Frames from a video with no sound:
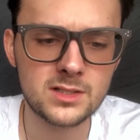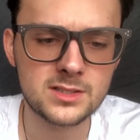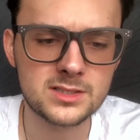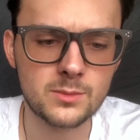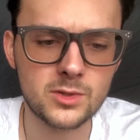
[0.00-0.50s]

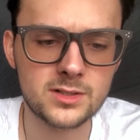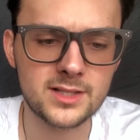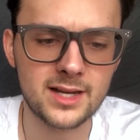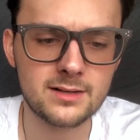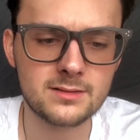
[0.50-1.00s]
someone
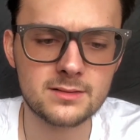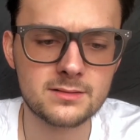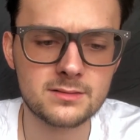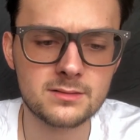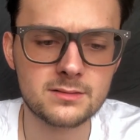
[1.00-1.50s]
that
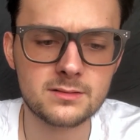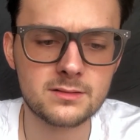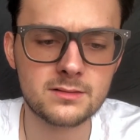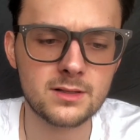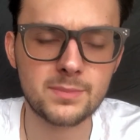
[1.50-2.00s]

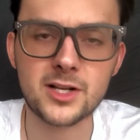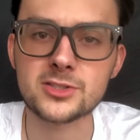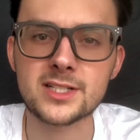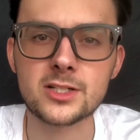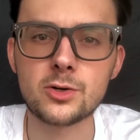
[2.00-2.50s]
the
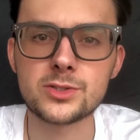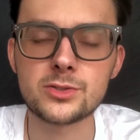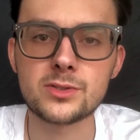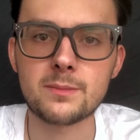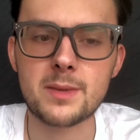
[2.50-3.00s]
players can go
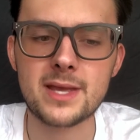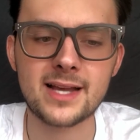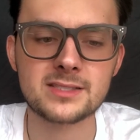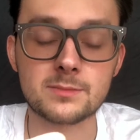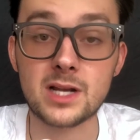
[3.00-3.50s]
to that maybe
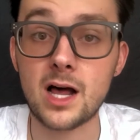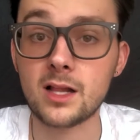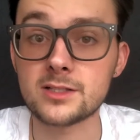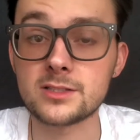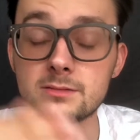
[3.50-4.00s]
has some
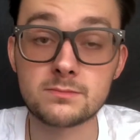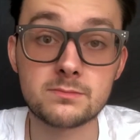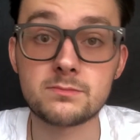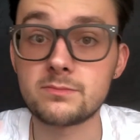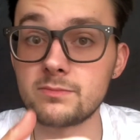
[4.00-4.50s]
knowledge
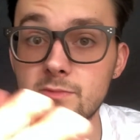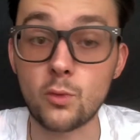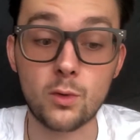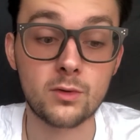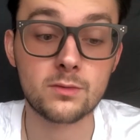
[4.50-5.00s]

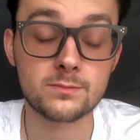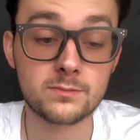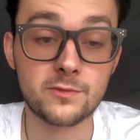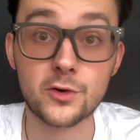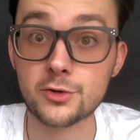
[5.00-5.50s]
for
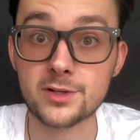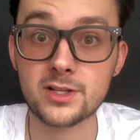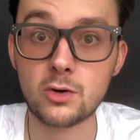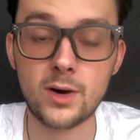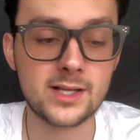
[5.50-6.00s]
furthering
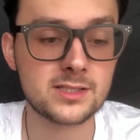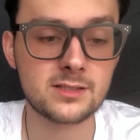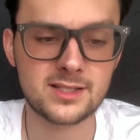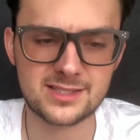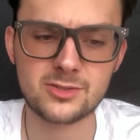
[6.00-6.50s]
the
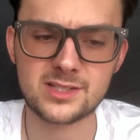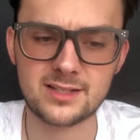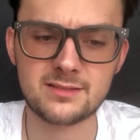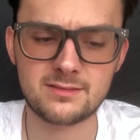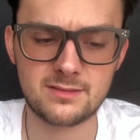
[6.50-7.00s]
quest. That sounds
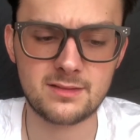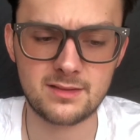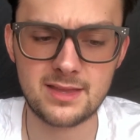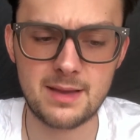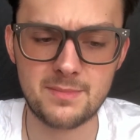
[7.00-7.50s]
like
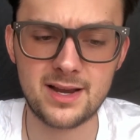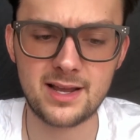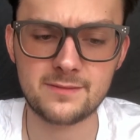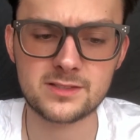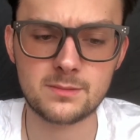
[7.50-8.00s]
that might
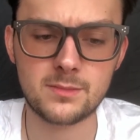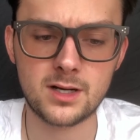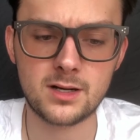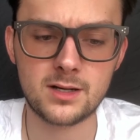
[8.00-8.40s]
have some